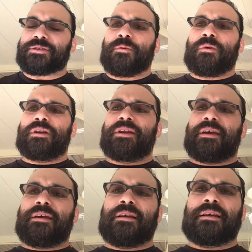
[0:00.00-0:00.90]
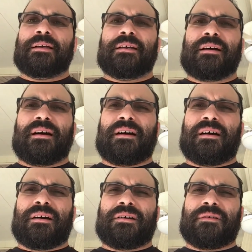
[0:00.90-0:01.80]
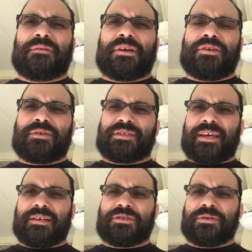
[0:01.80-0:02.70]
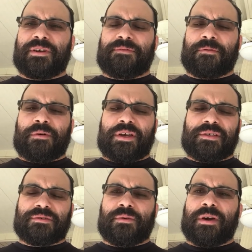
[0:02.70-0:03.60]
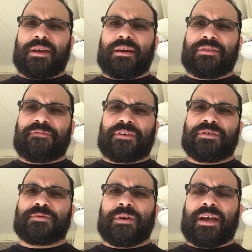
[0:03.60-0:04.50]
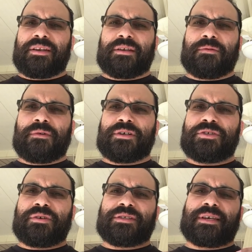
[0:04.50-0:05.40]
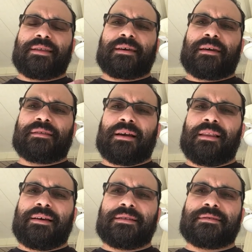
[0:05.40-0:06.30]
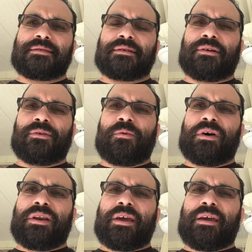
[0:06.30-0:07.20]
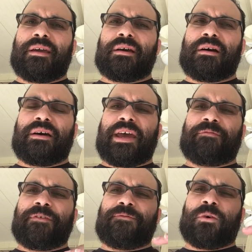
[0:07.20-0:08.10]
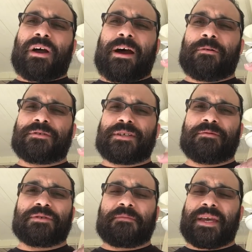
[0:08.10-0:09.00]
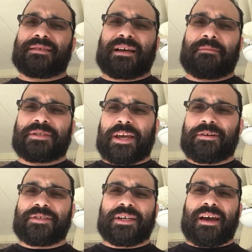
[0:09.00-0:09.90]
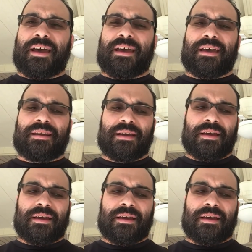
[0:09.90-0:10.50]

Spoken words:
so one day, and you could take it 2 different ways. The first way I did it was you could take the cleanse on one day every 4 hours, and it was amazing how much energy I had.